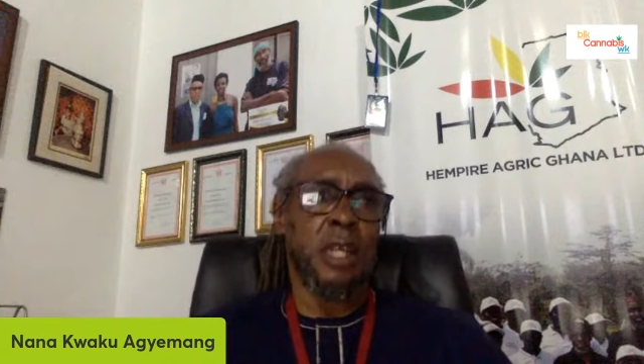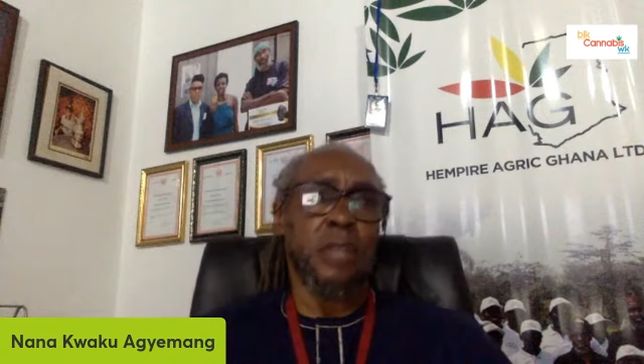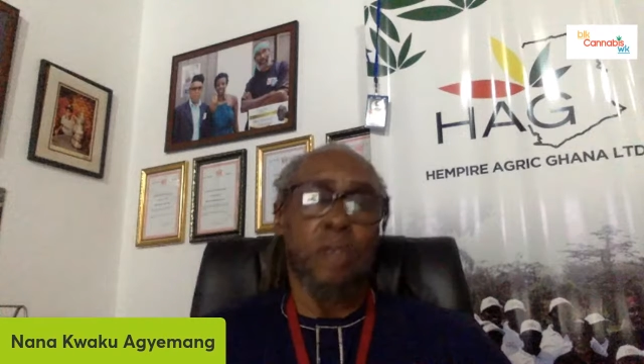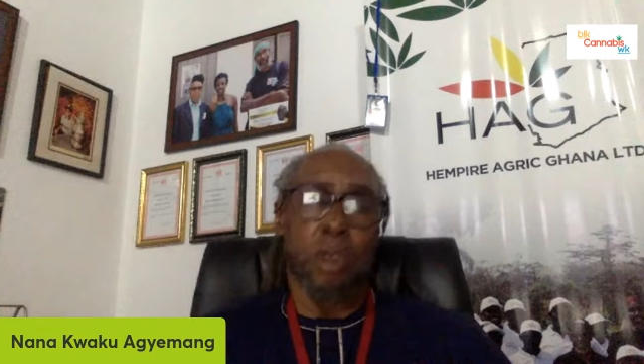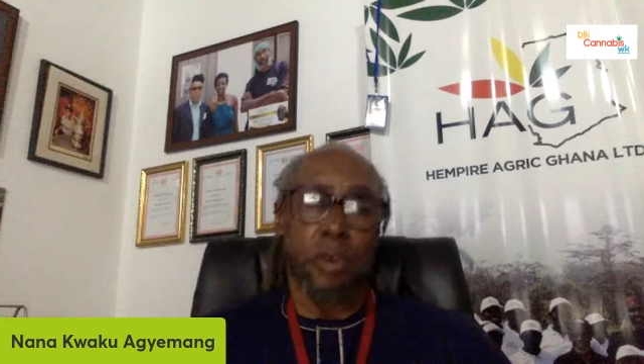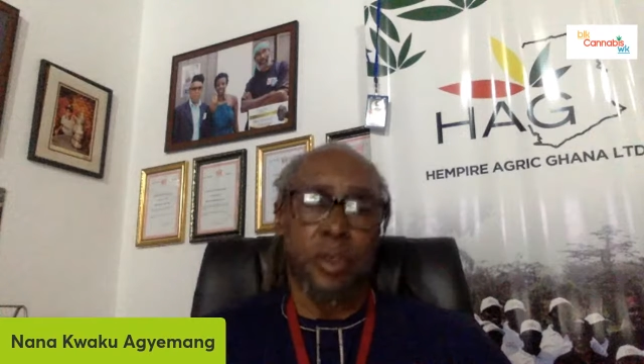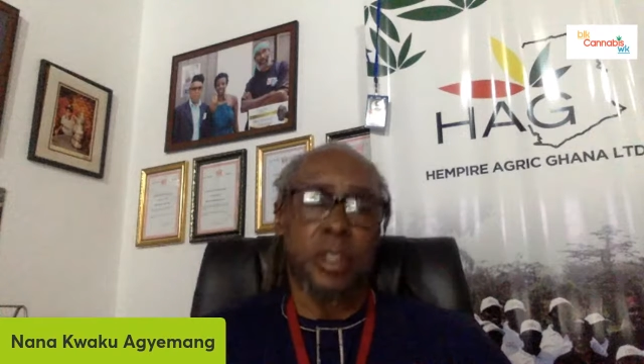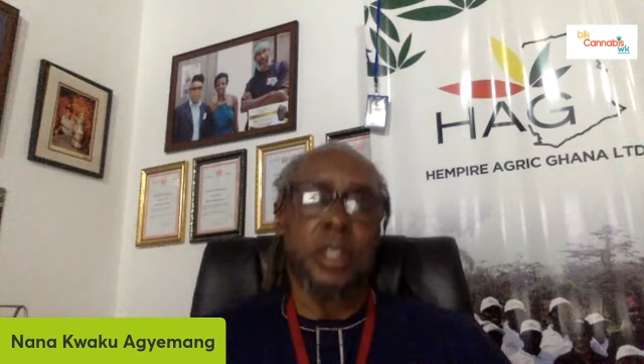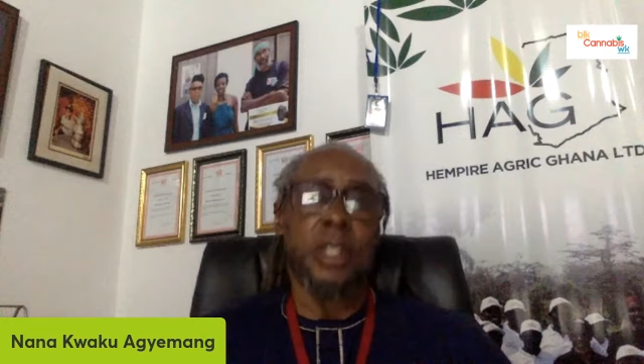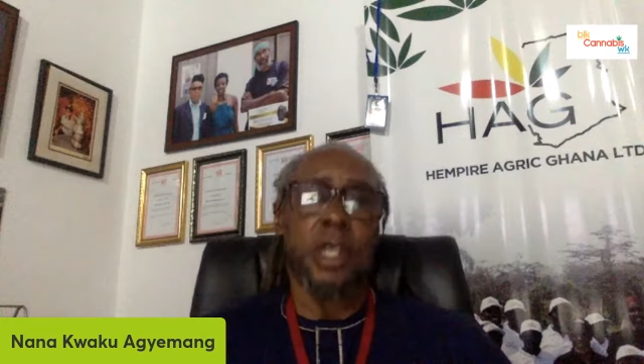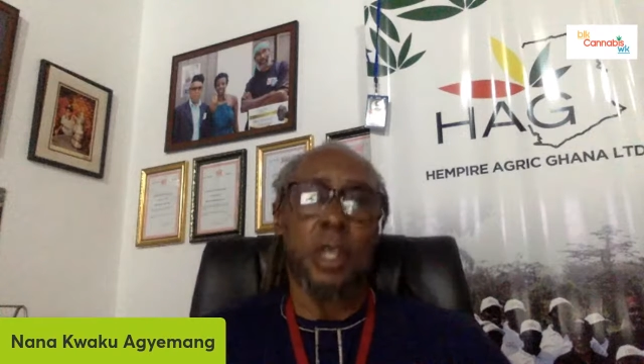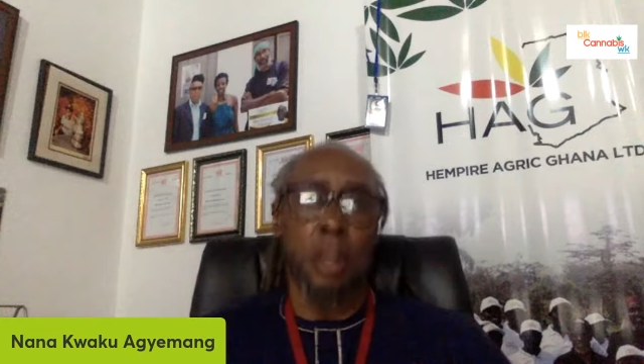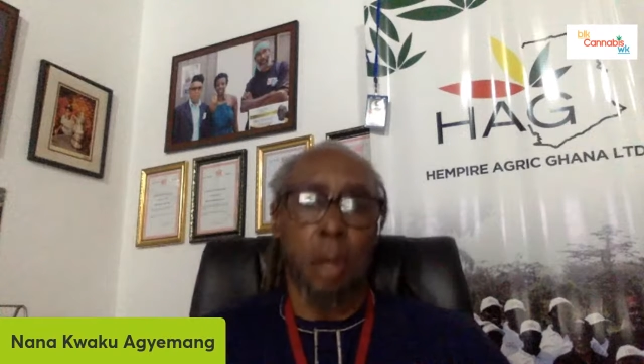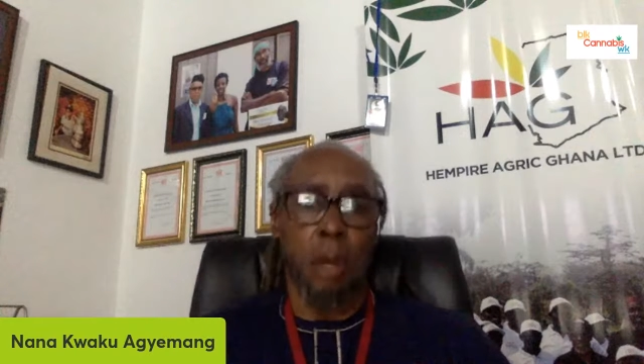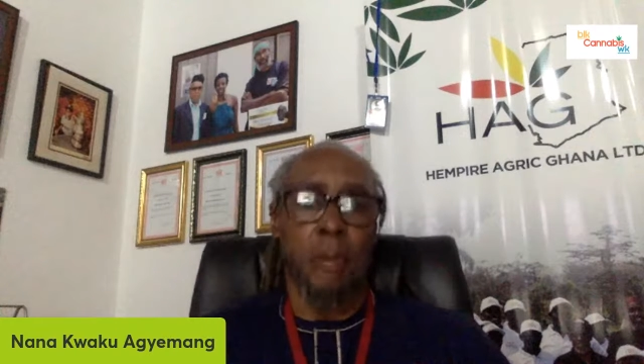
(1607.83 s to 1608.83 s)
the
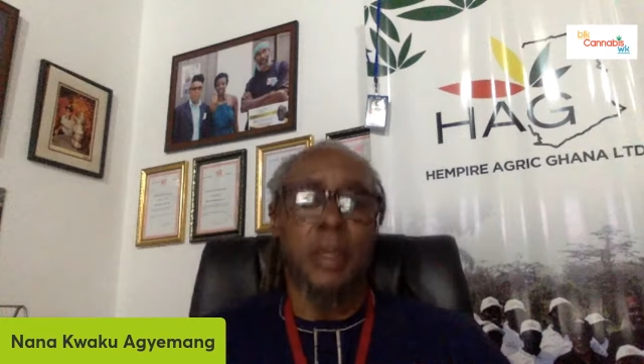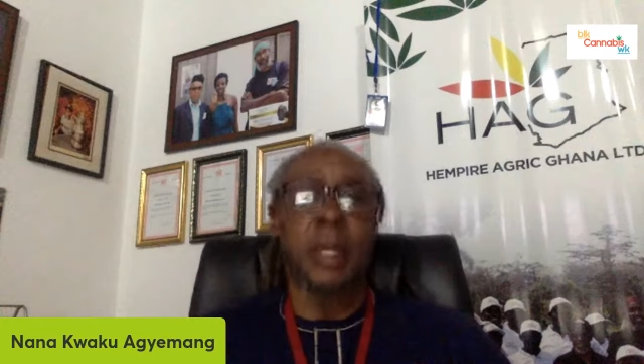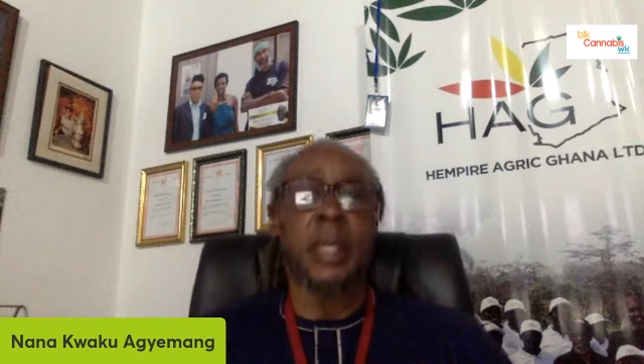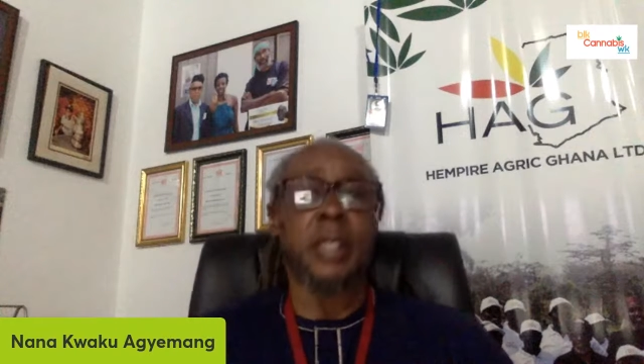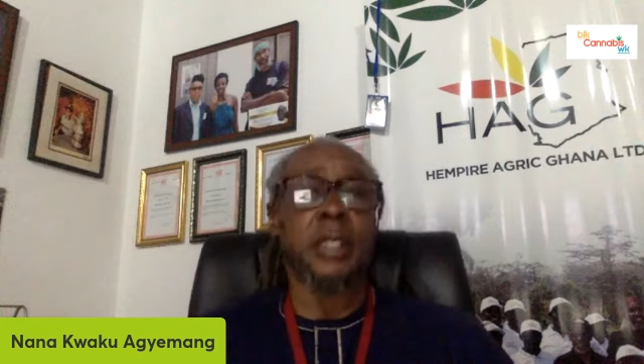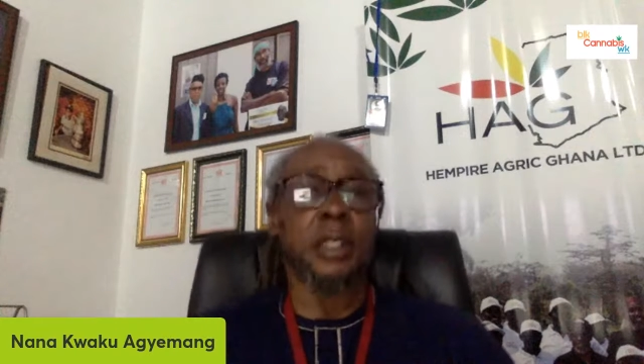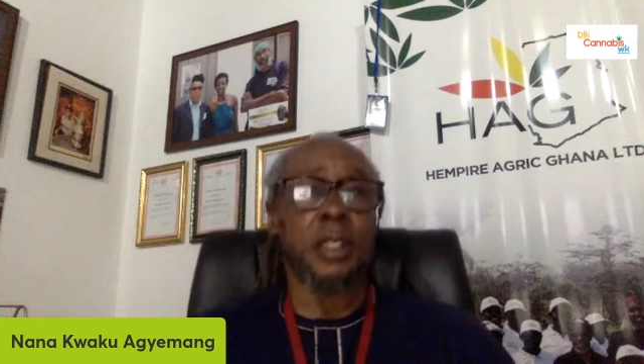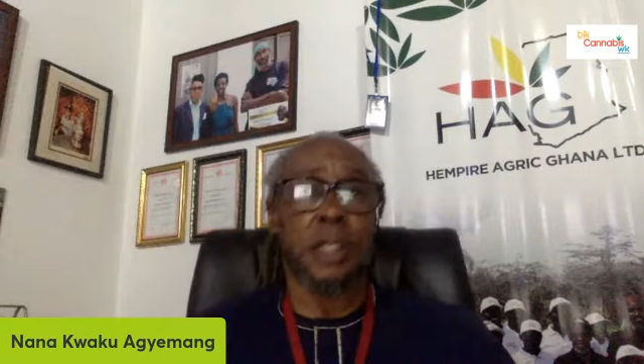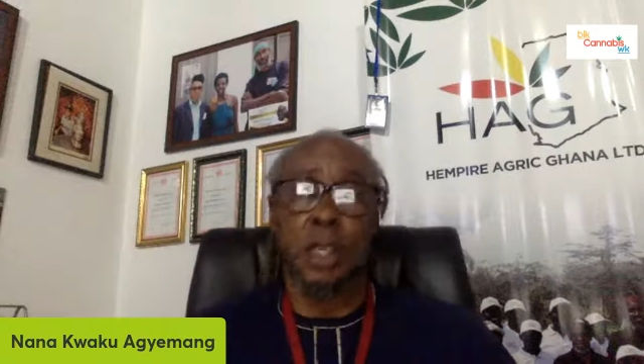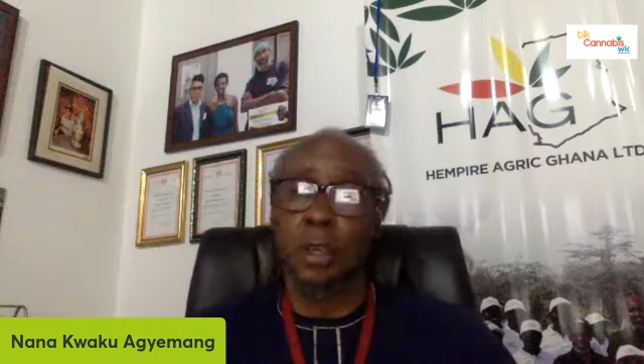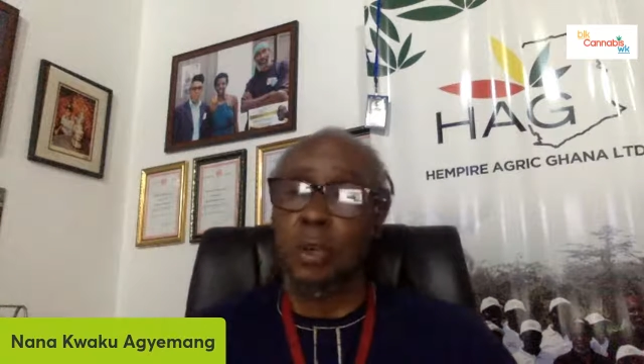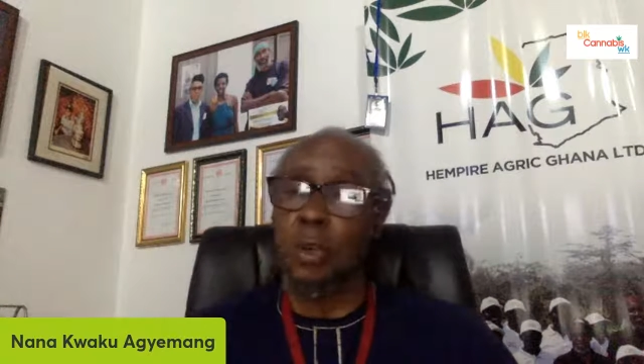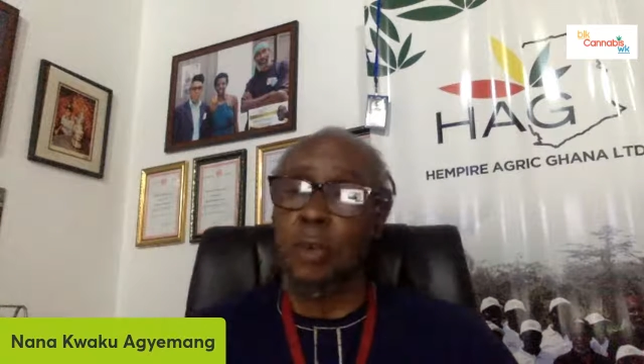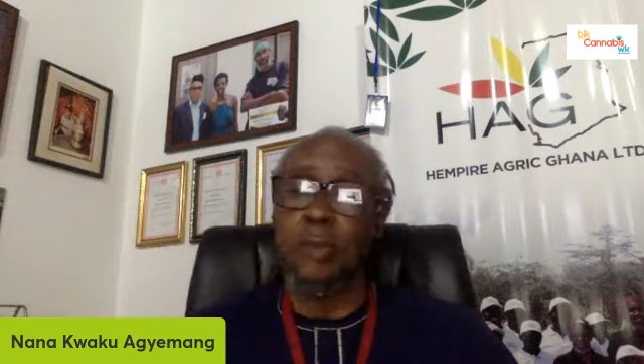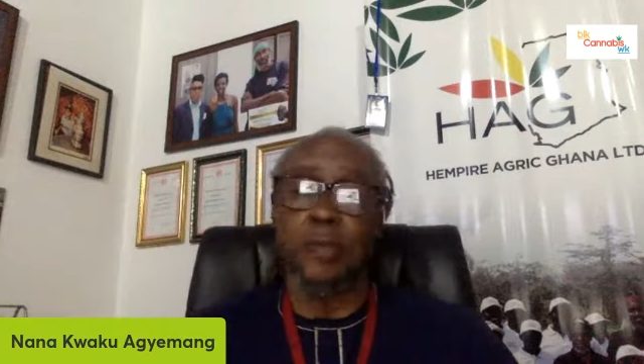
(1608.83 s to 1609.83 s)
Christian lobby is
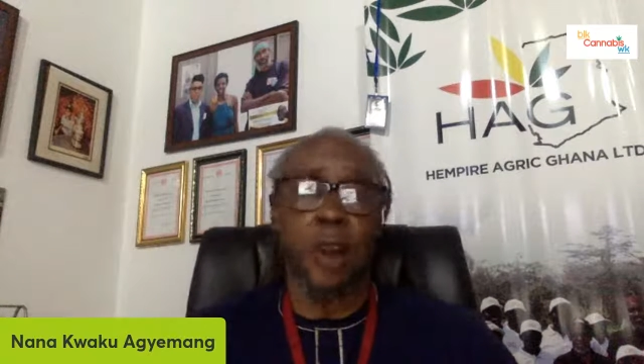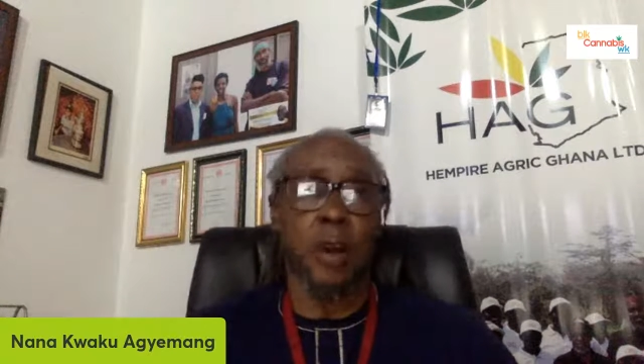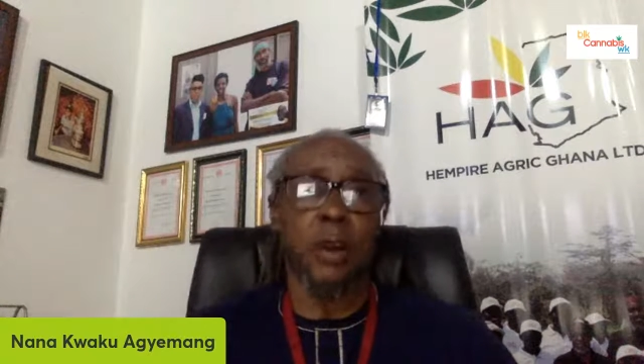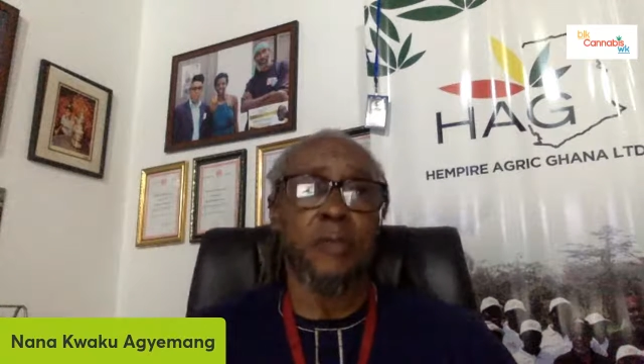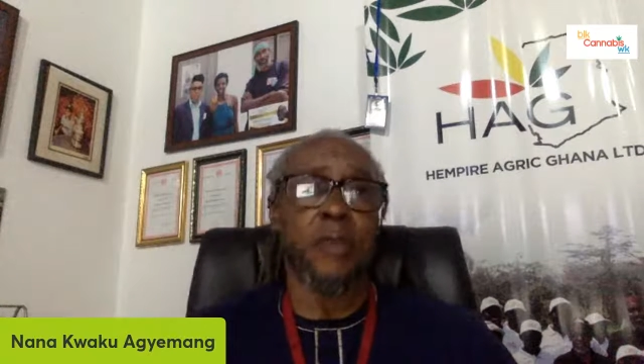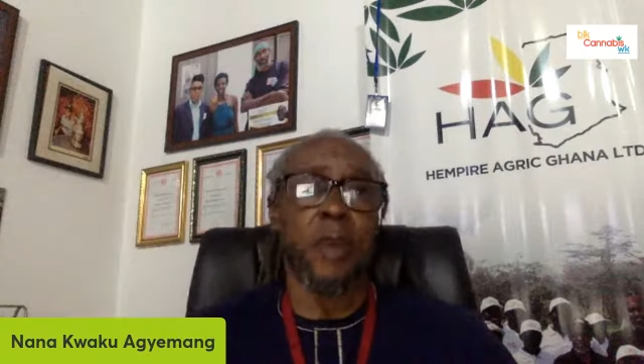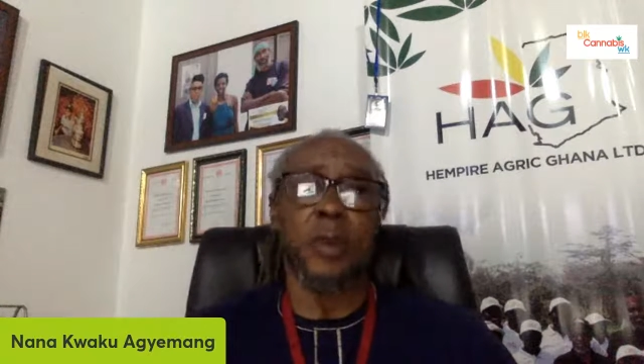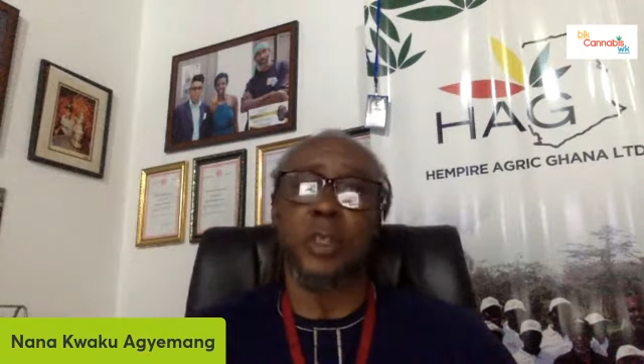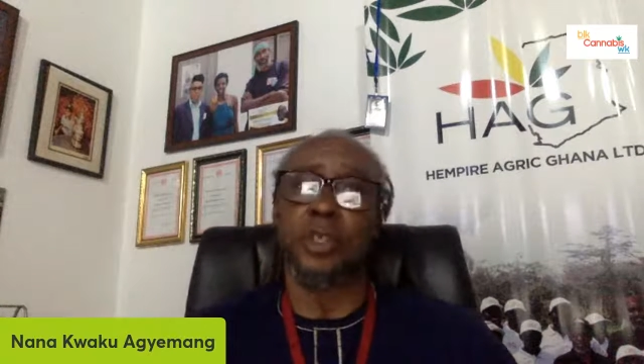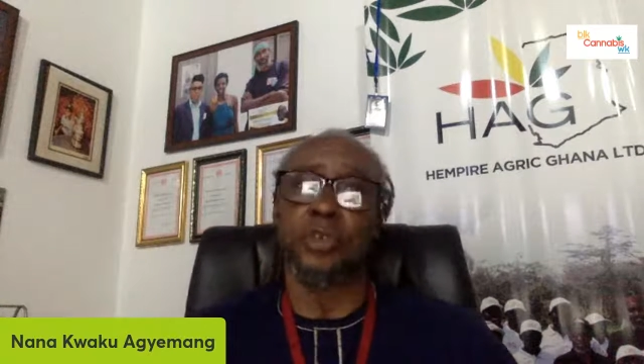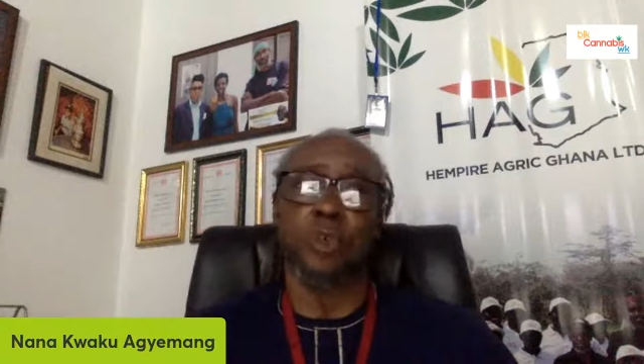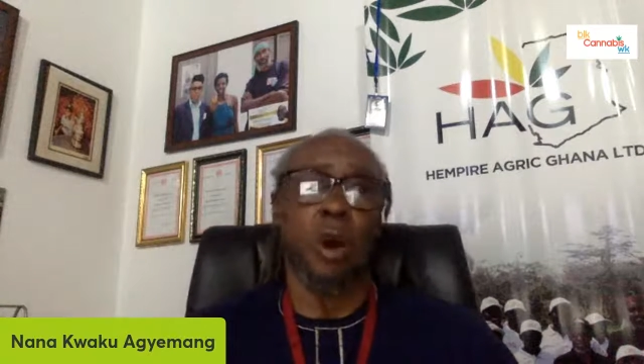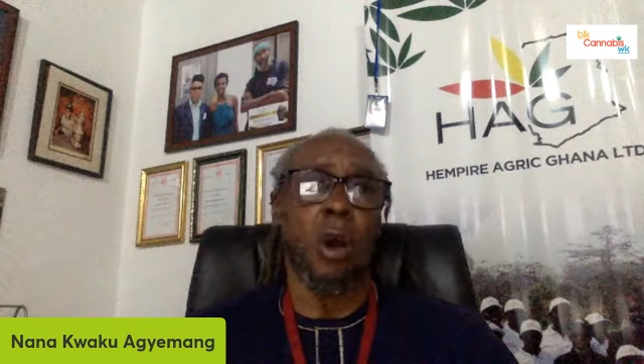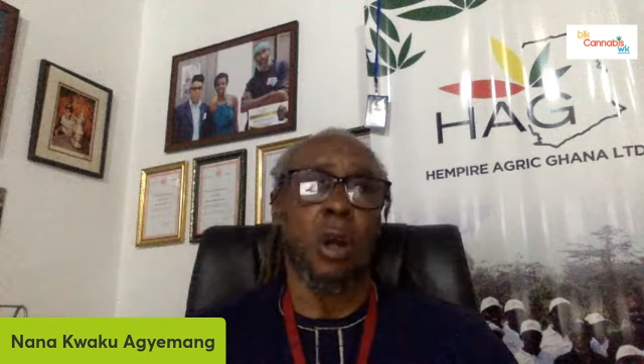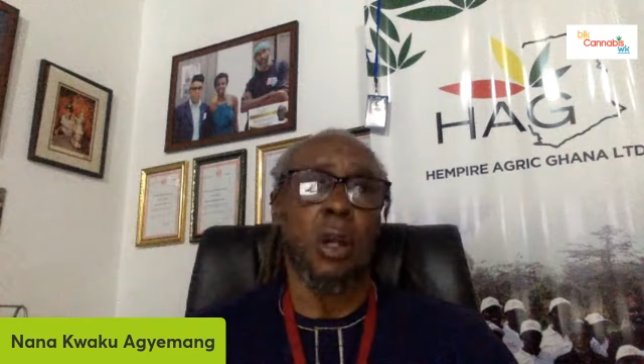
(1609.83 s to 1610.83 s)
still very, very
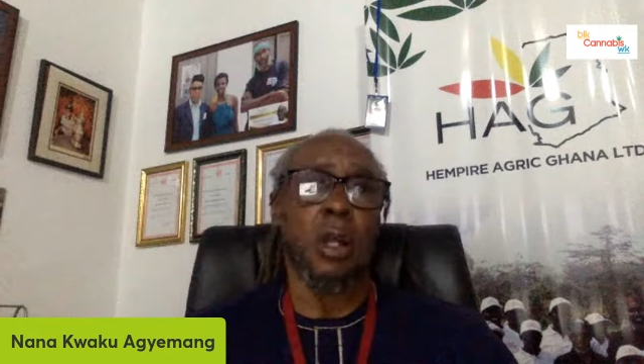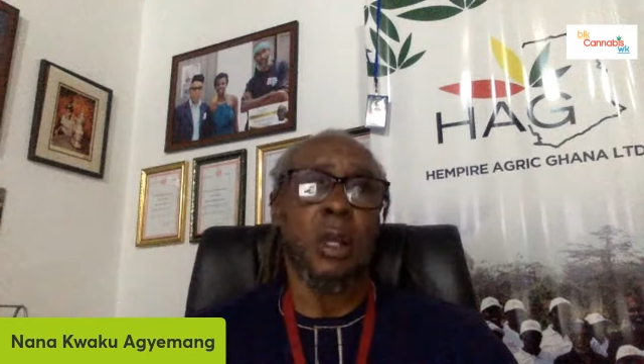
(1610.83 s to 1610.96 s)
strong.